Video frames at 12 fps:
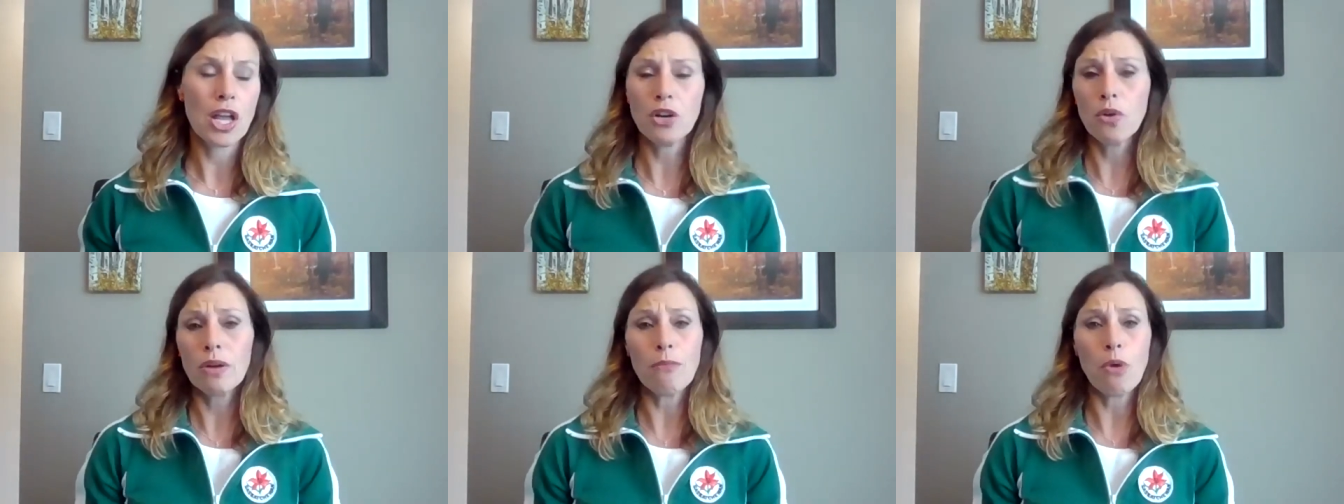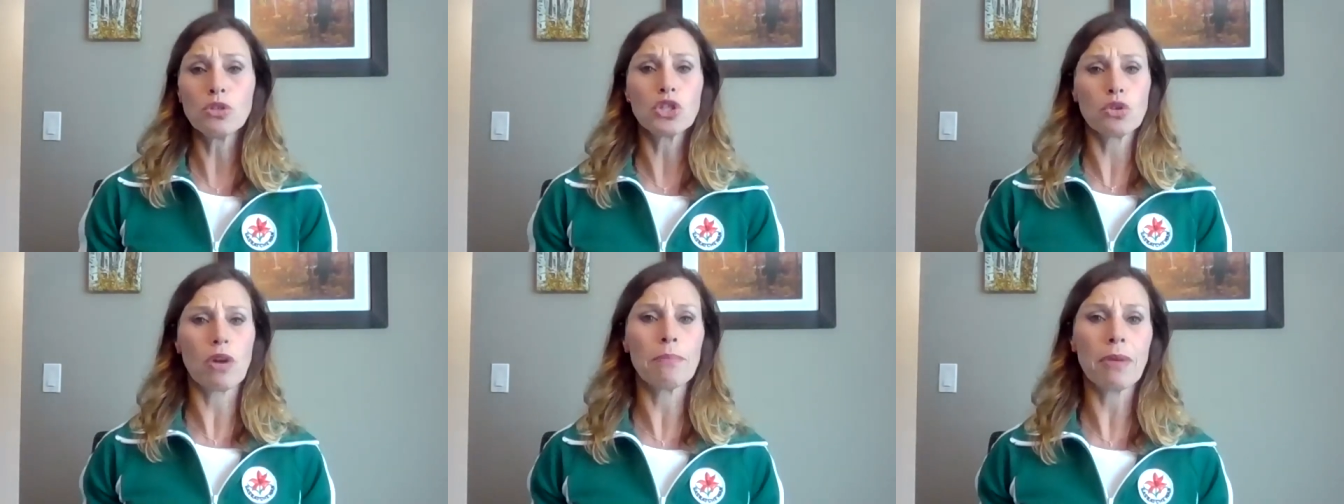and most
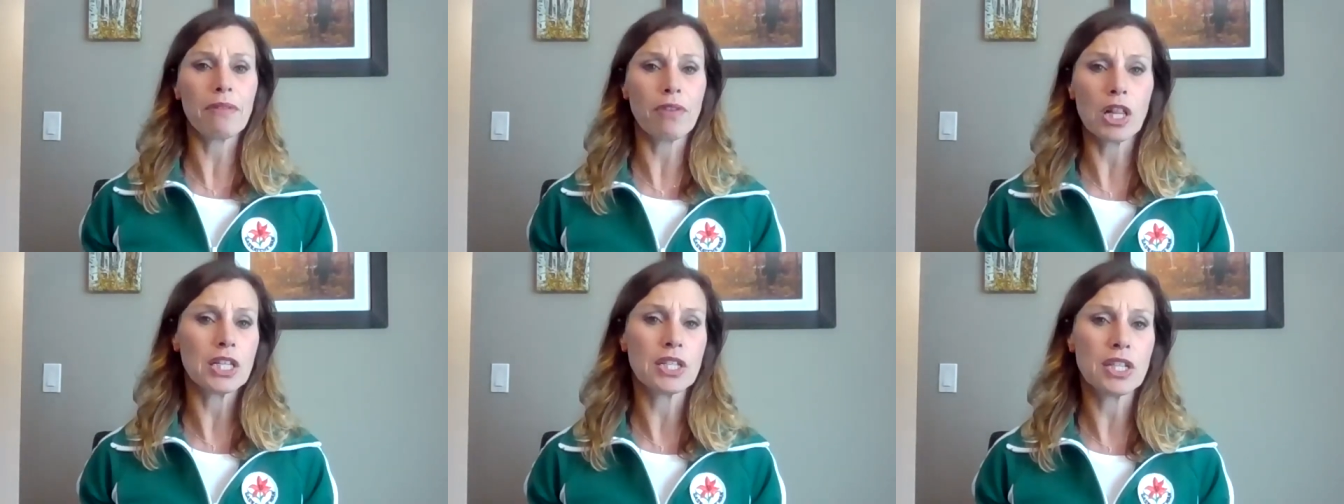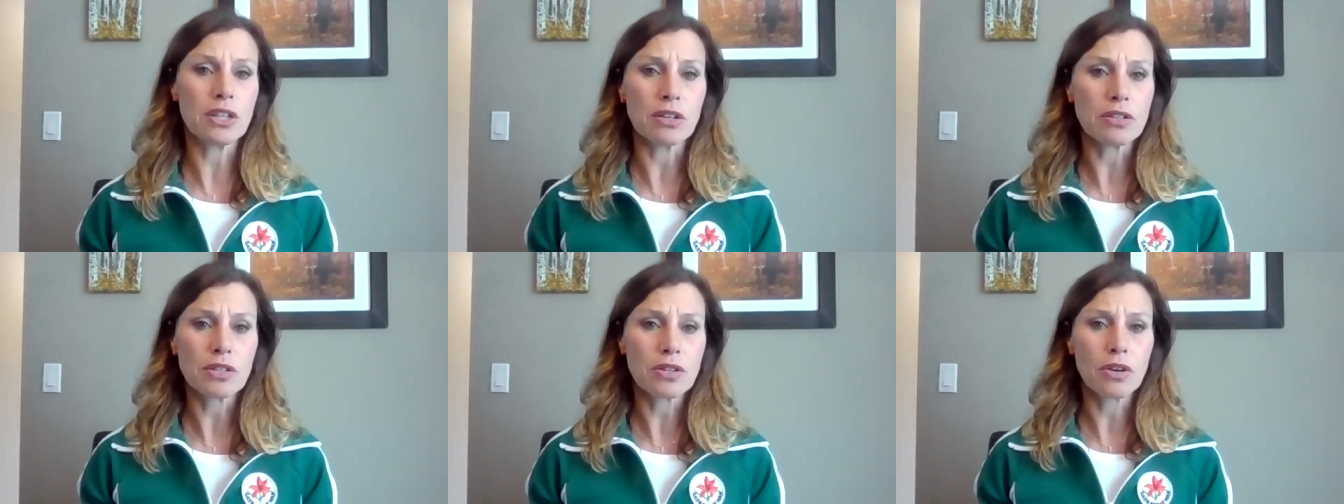are run by
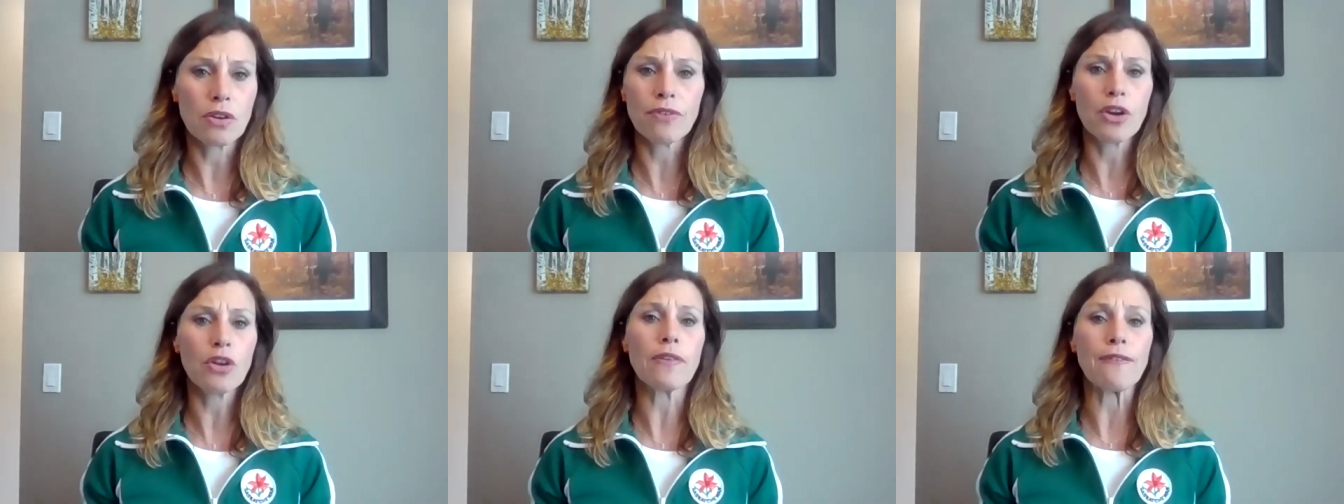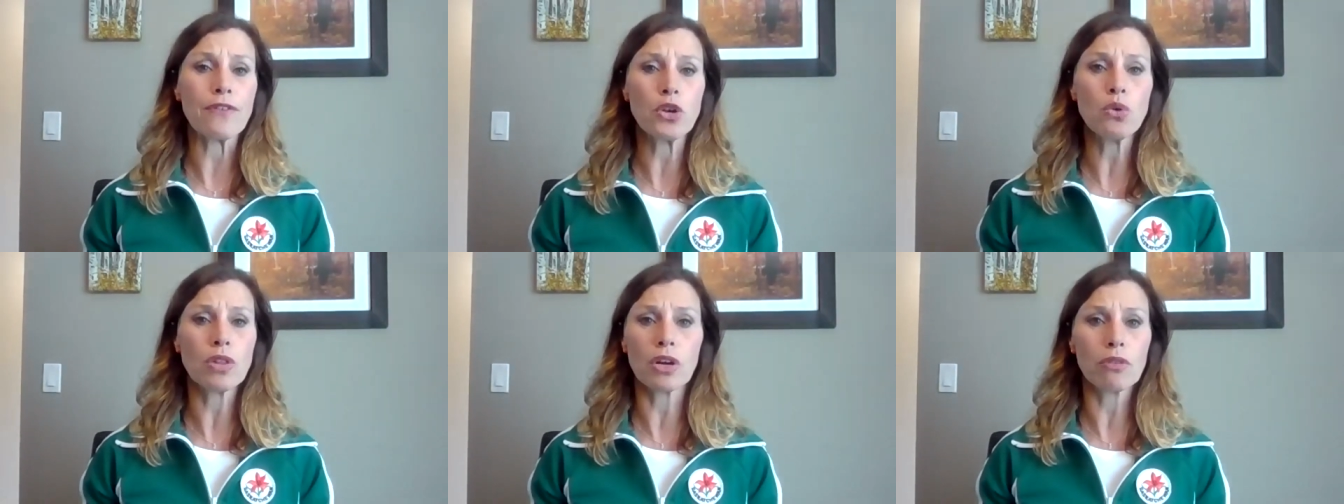volunteers. There are very
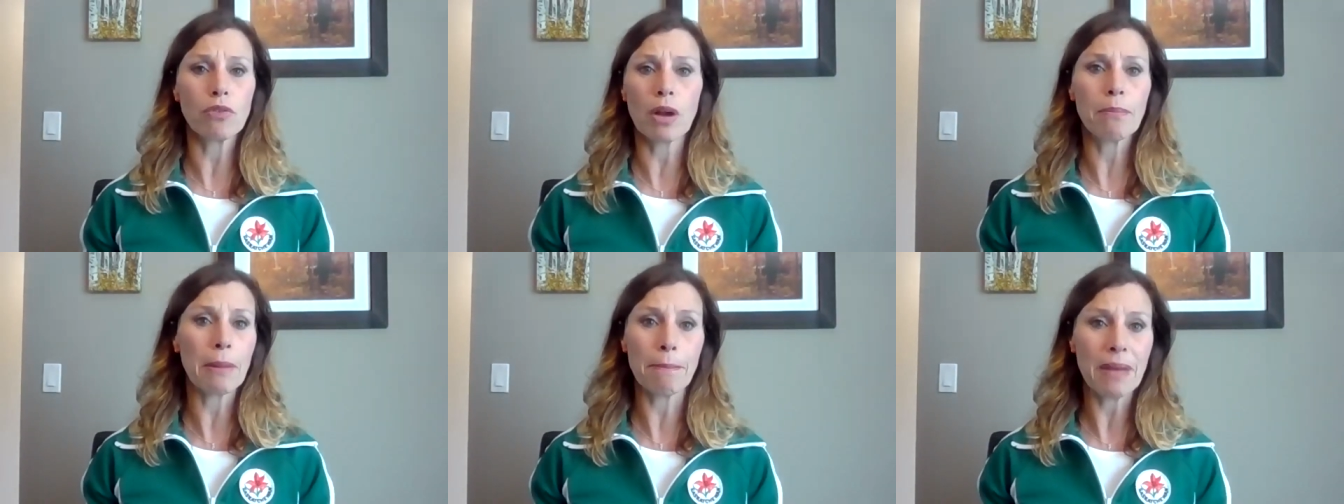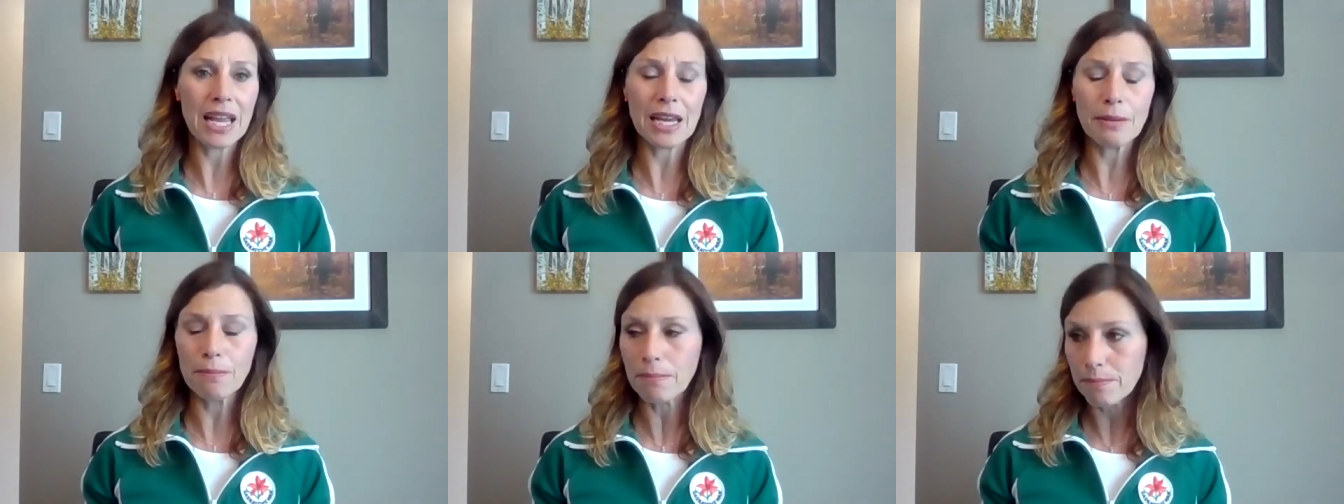few that are run by
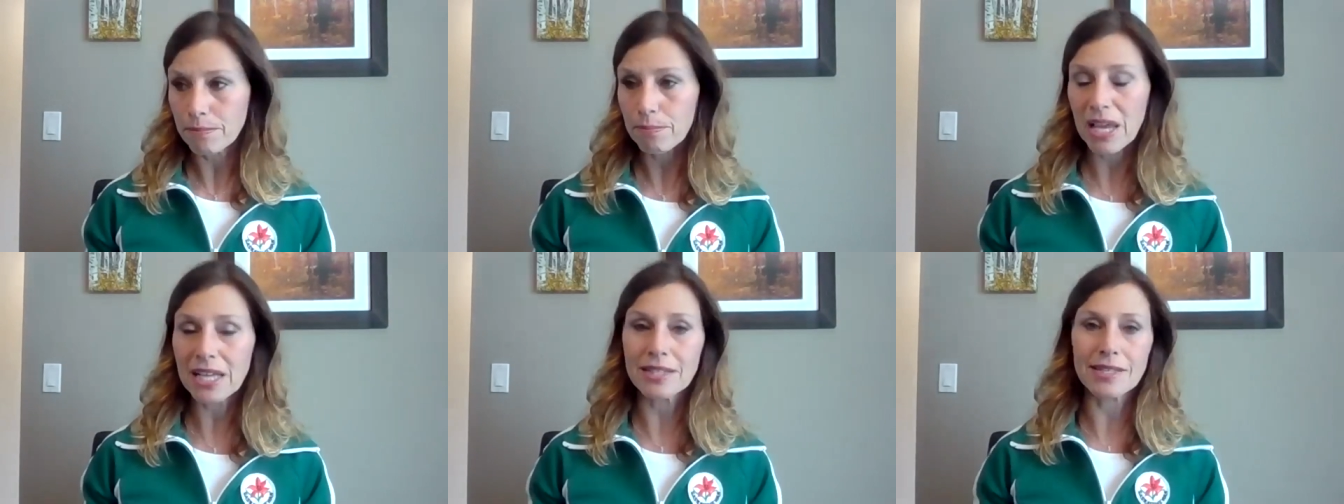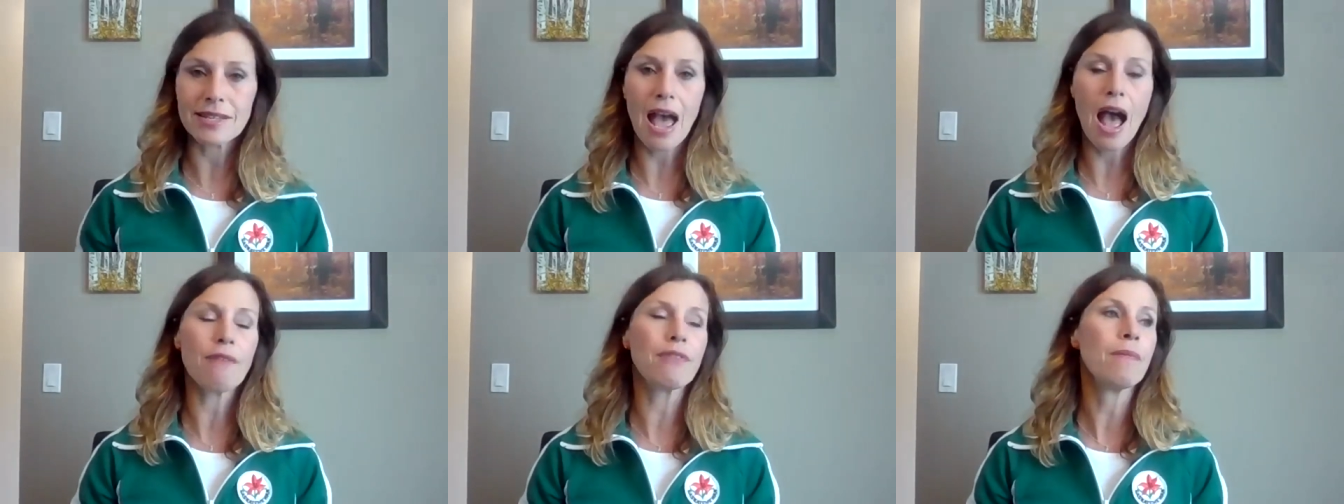paid
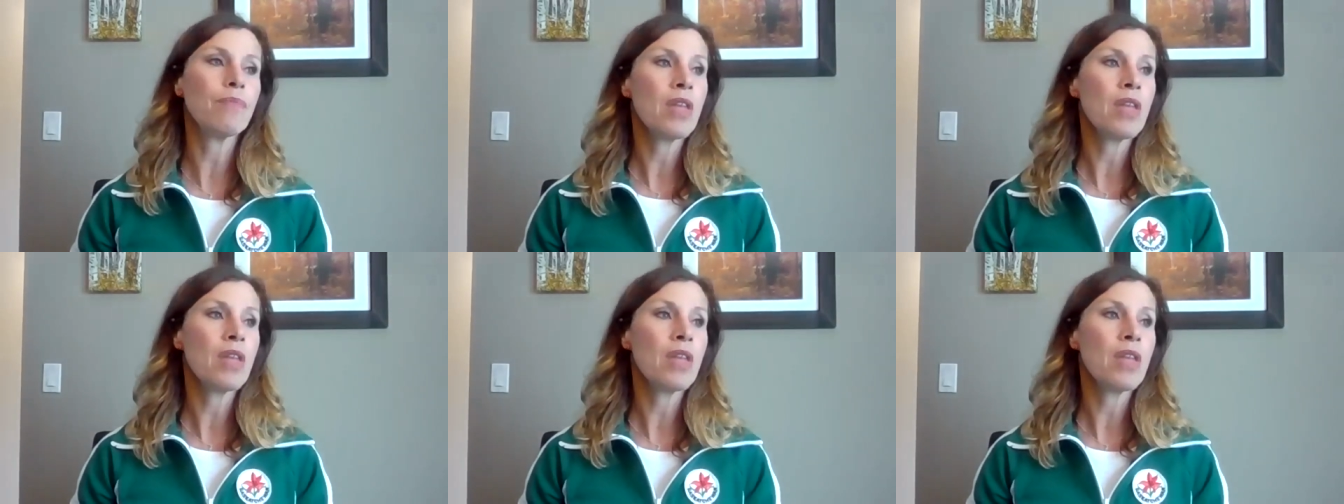staff.